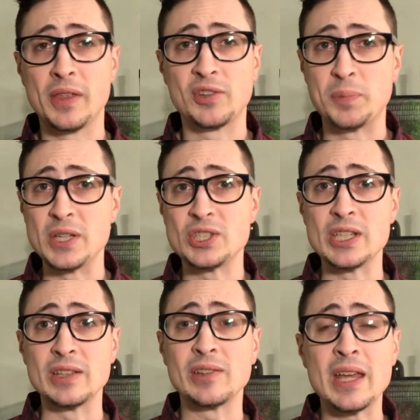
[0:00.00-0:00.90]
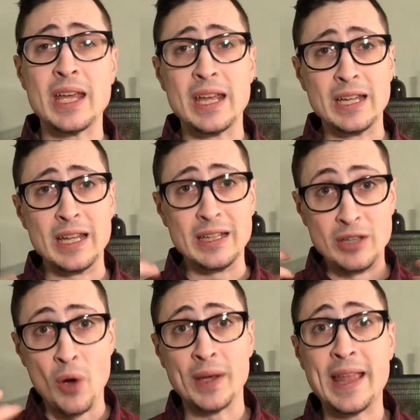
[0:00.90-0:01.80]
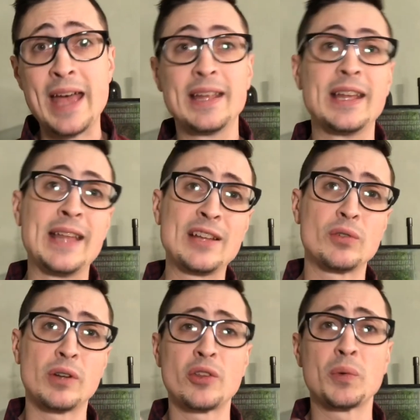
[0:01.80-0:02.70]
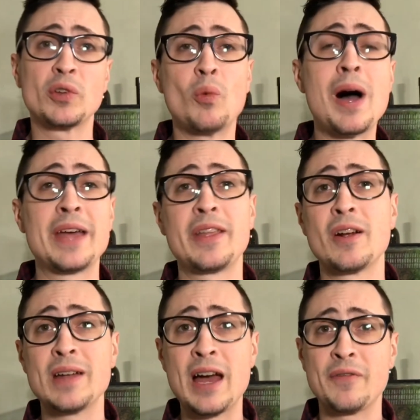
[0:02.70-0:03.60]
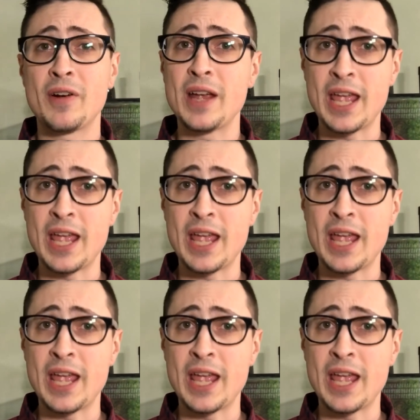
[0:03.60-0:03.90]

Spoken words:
this species, knowing that, and that's another reason why they are not very